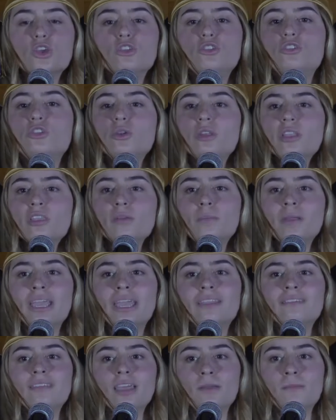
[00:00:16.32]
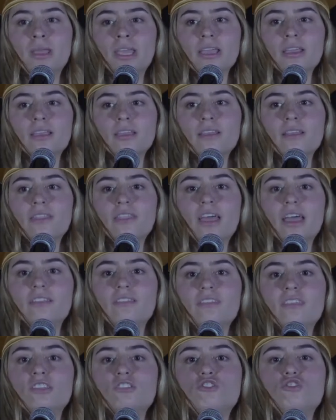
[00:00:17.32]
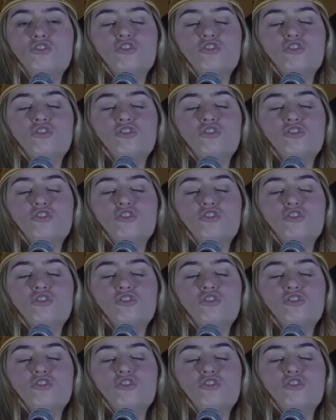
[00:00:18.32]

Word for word: Due to the pandemic that since